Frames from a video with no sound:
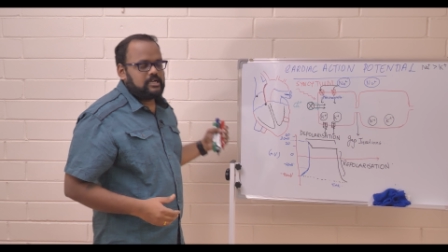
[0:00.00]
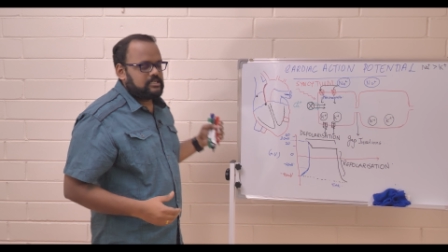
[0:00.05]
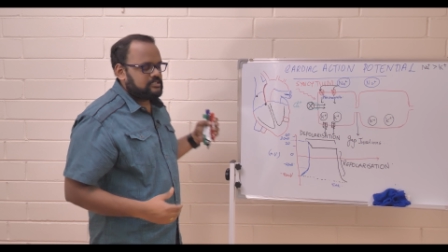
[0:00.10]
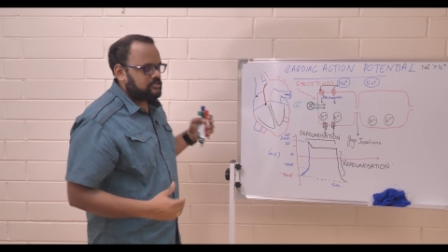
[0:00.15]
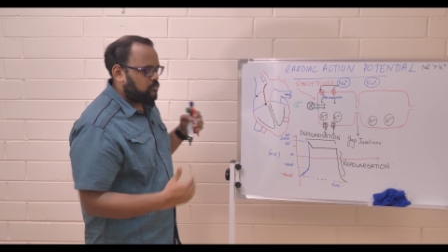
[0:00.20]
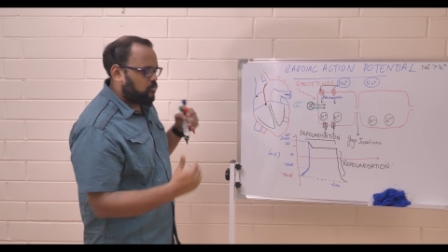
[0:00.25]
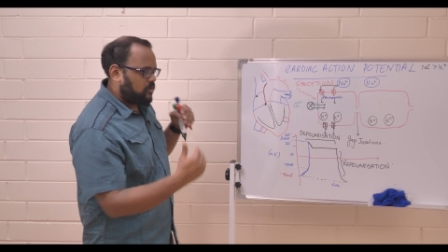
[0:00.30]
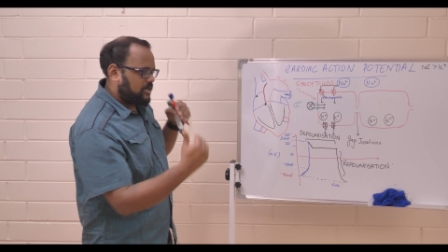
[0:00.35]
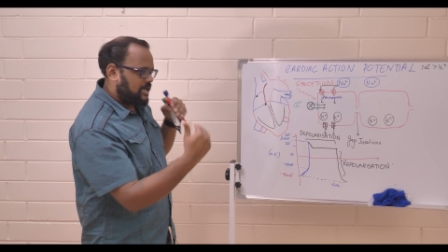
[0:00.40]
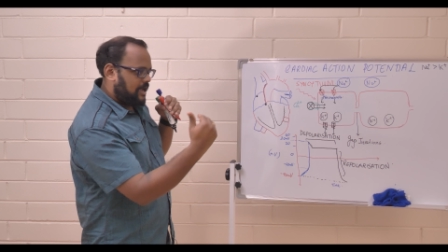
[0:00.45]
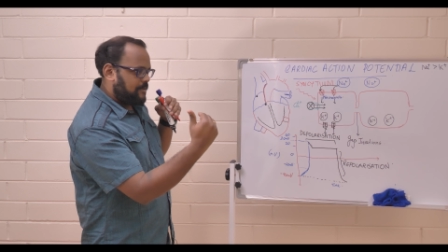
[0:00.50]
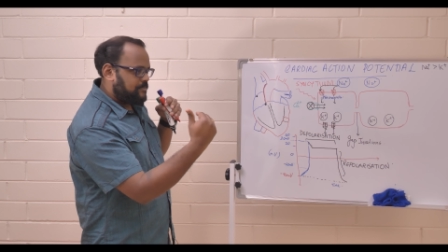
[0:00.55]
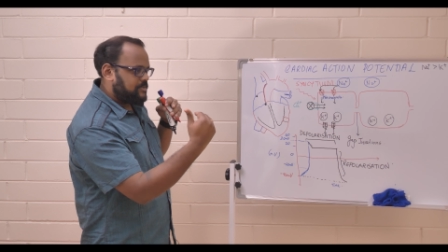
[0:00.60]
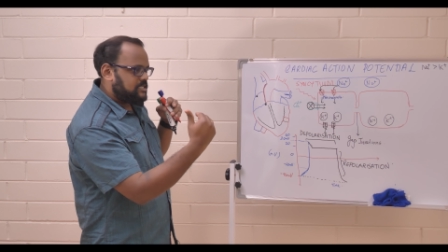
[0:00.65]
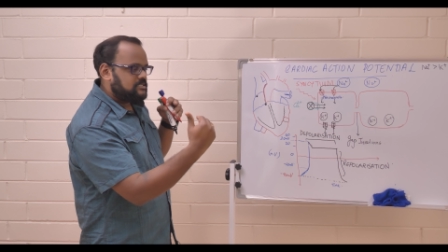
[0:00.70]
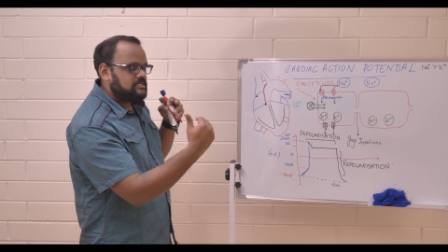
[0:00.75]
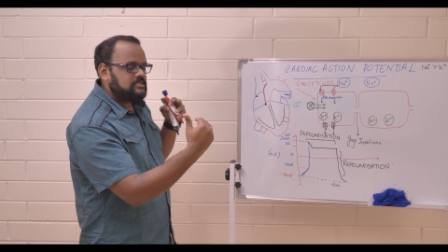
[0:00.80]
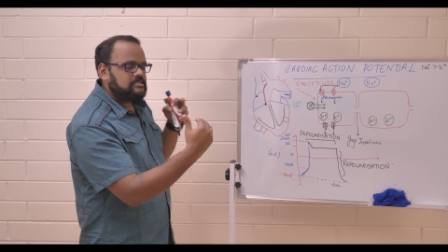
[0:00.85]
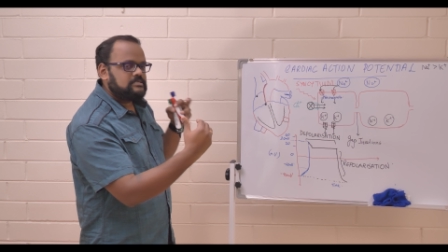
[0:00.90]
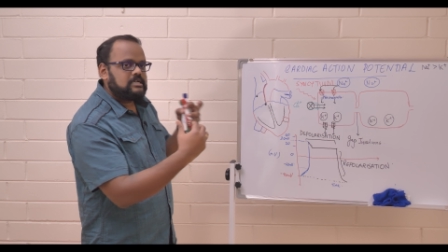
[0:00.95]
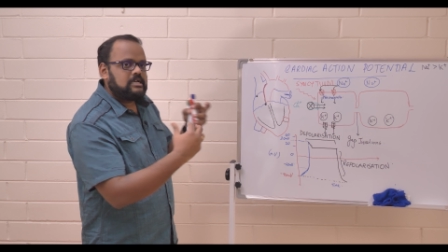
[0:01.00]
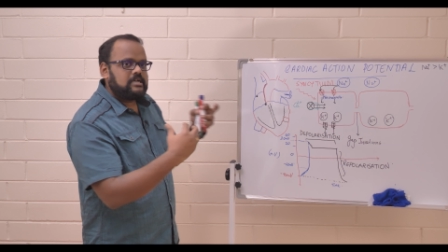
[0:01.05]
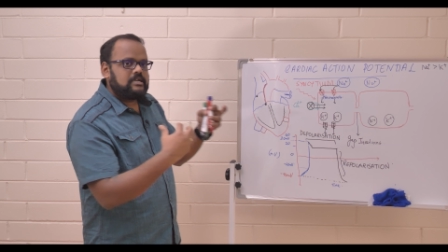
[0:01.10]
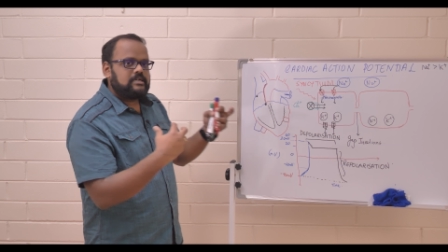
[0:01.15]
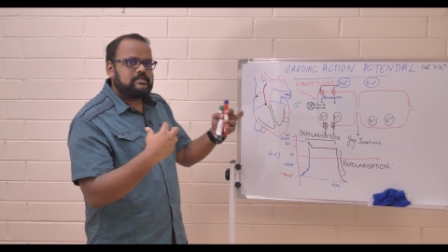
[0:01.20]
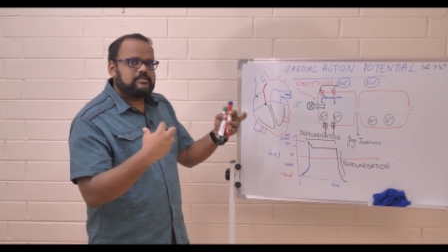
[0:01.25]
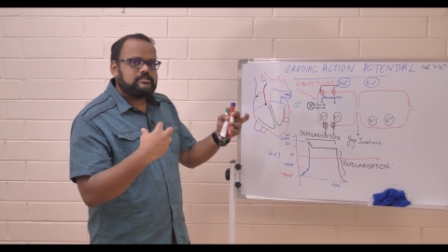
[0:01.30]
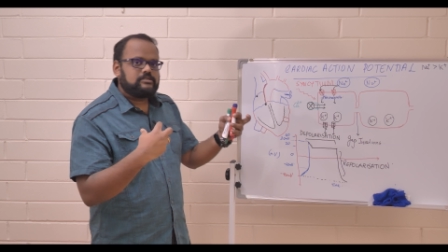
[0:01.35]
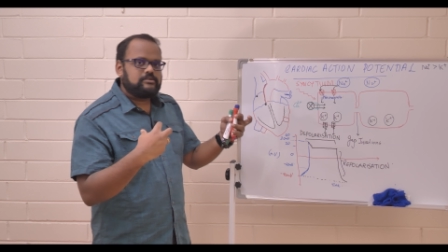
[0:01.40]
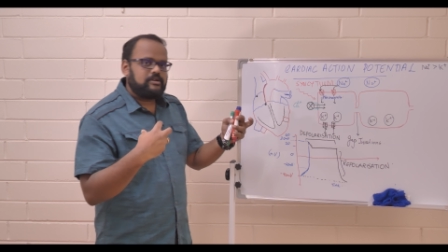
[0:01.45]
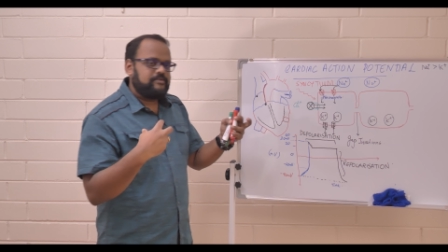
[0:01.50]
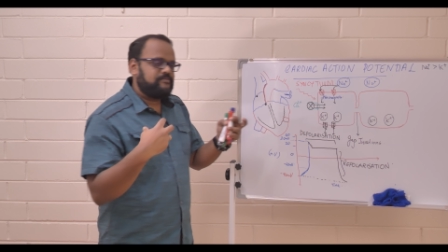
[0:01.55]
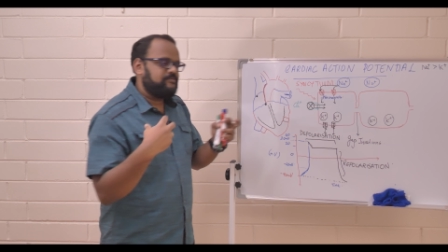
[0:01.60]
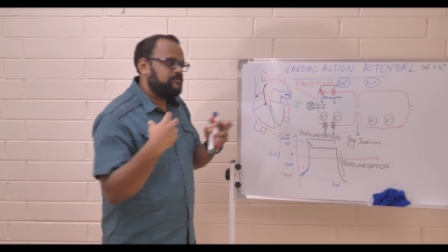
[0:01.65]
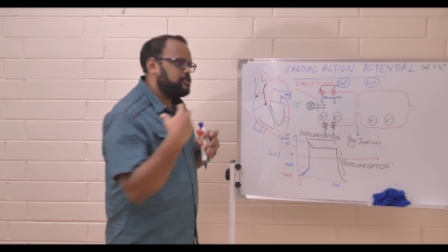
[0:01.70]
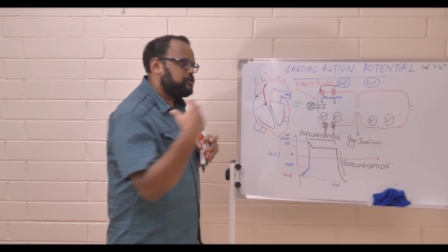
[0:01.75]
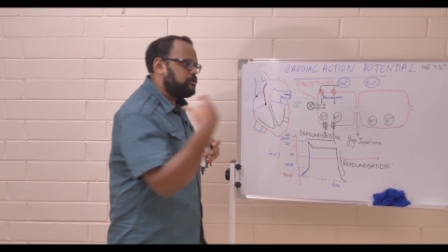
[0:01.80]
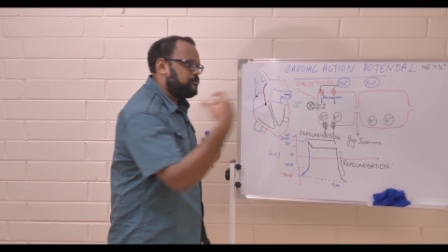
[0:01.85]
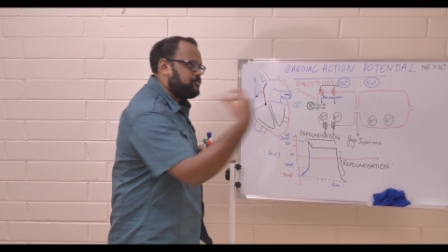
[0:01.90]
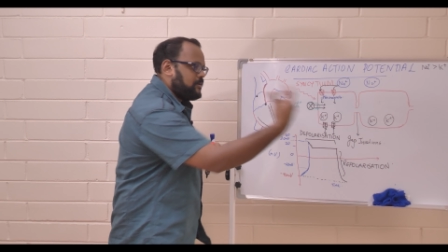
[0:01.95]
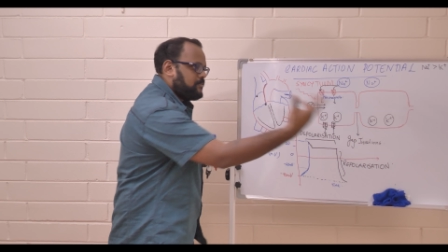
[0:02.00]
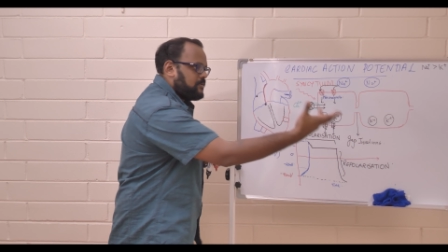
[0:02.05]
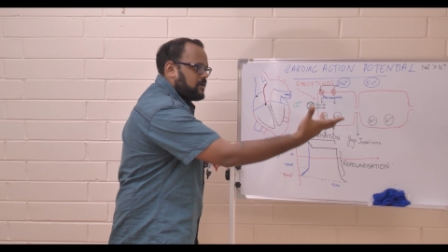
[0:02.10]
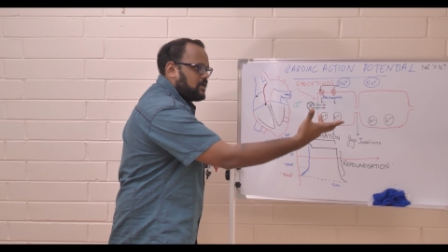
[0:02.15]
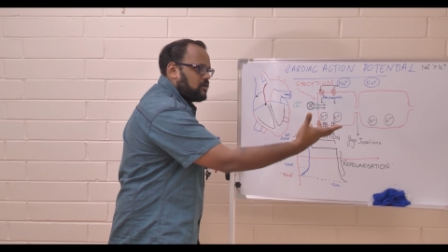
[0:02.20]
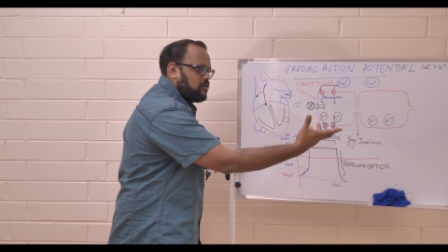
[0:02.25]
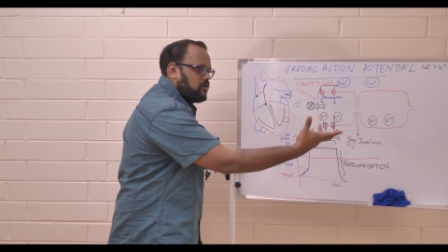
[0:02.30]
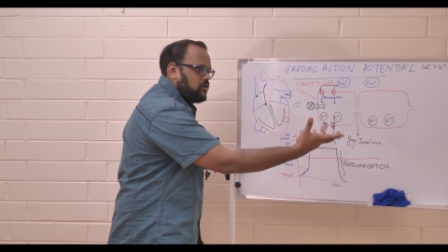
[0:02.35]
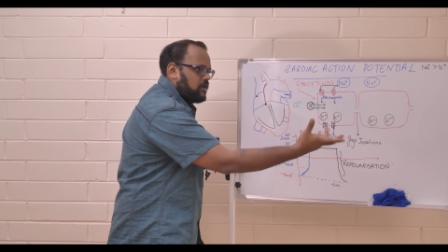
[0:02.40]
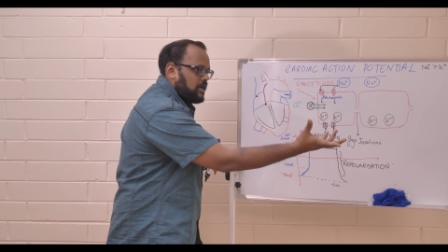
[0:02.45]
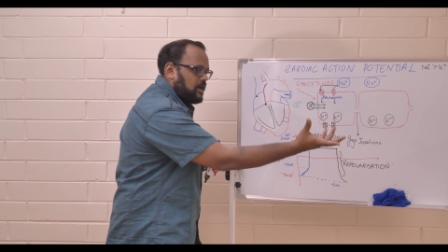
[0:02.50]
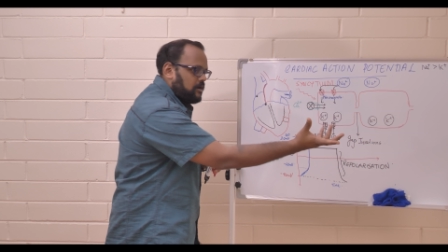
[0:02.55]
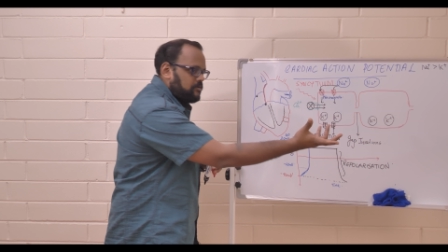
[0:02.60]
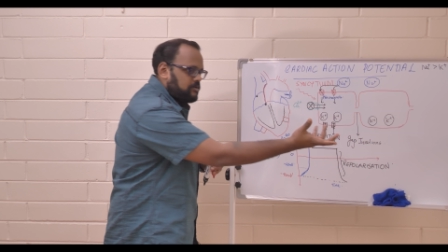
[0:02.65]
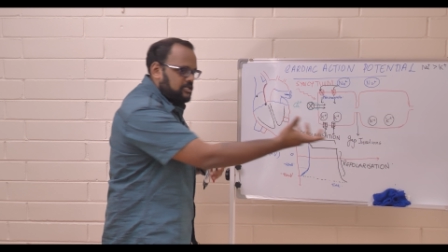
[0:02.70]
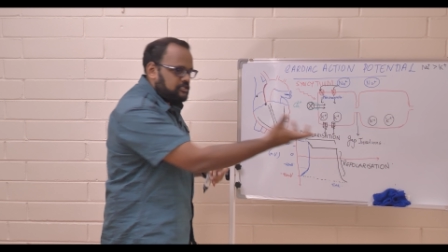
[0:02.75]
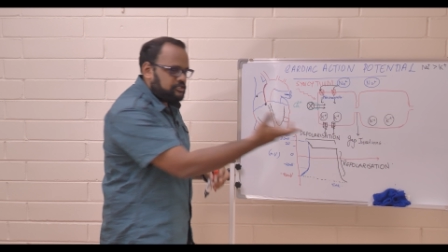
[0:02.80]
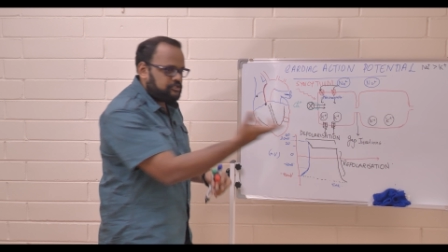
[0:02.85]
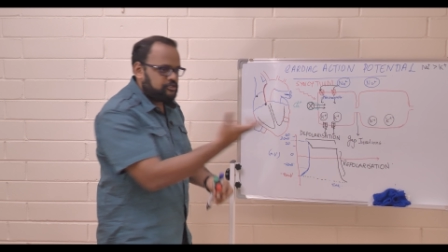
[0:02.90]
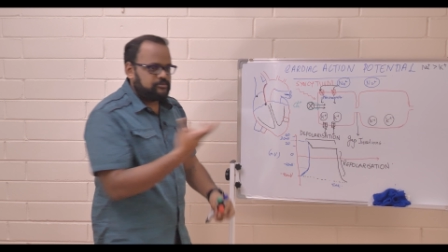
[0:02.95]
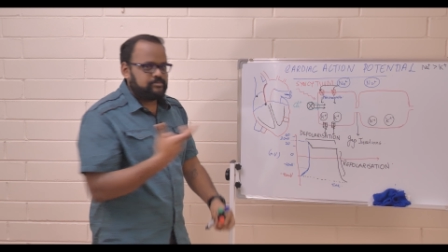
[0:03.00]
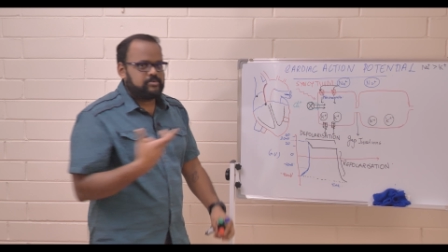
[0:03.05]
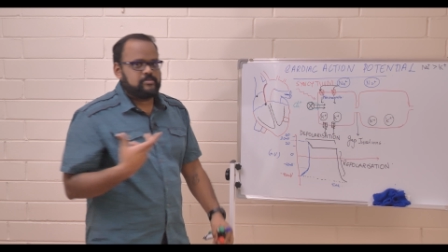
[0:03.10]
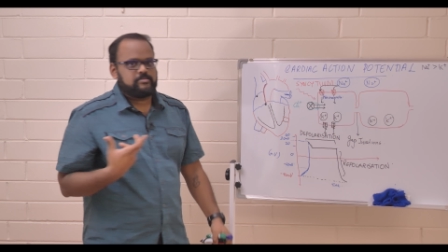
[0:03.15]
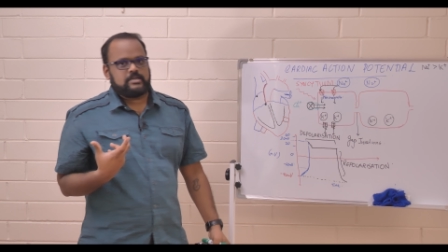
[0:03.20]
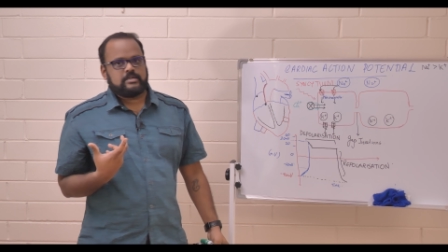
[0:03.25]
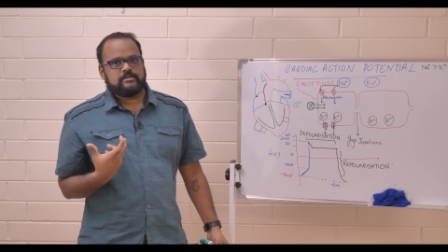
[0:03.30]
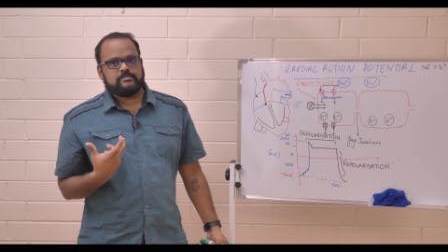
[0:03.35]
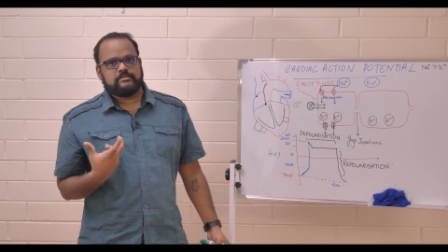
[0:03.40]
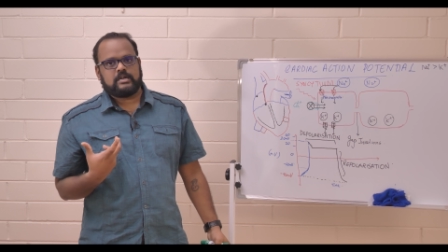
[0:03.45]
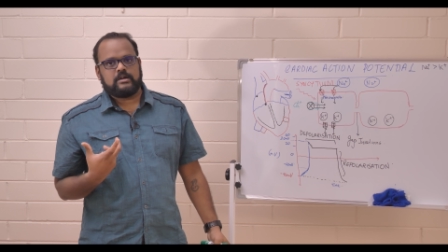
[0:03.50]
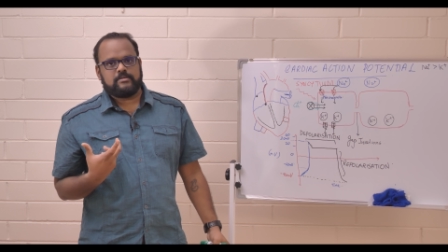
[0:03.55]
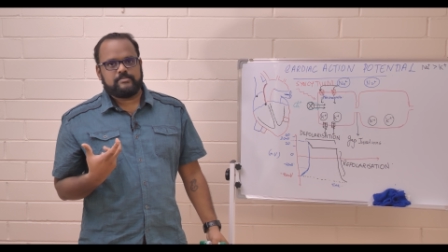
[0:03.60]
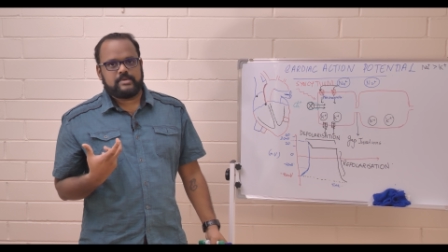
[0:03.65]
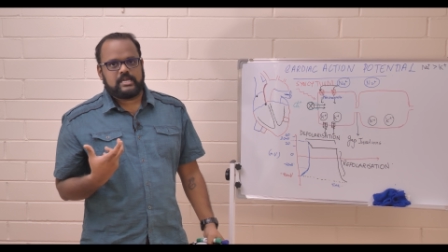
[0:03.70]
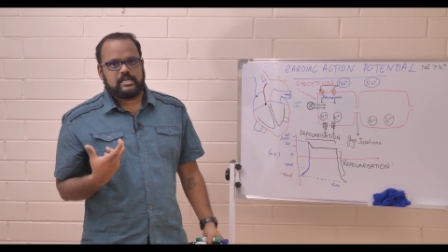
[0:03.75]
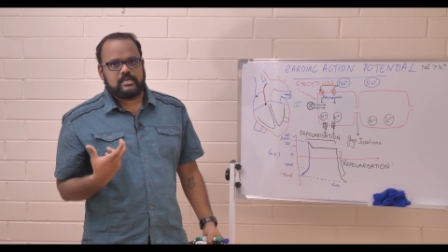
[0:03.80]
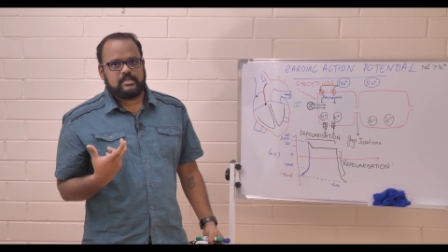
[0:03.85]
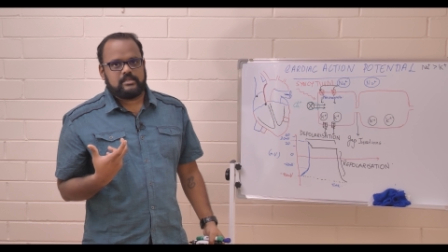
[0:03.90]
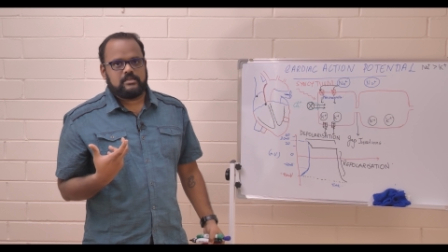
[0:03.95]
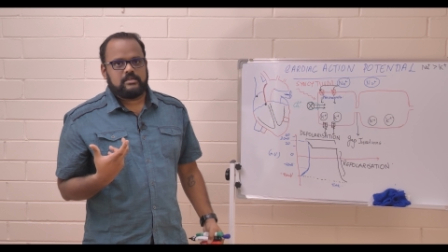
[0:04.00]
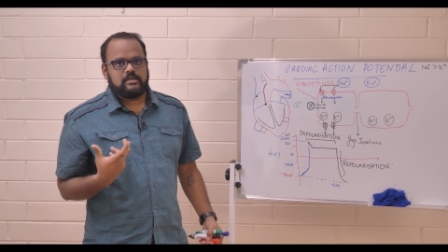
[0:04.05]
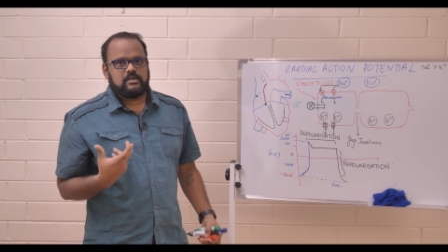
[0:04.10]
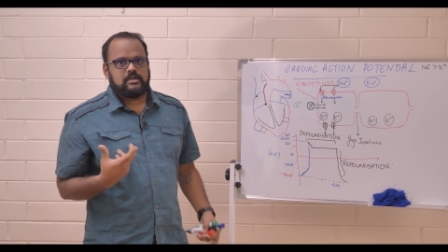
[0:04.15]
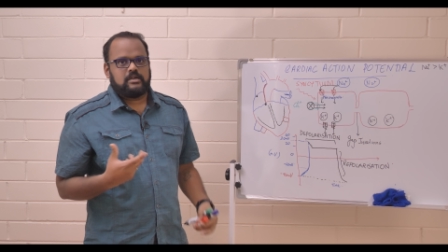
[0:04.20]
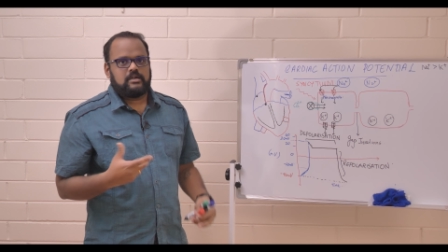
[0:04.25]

So what happens is, so if two people are going out and two people are coming in,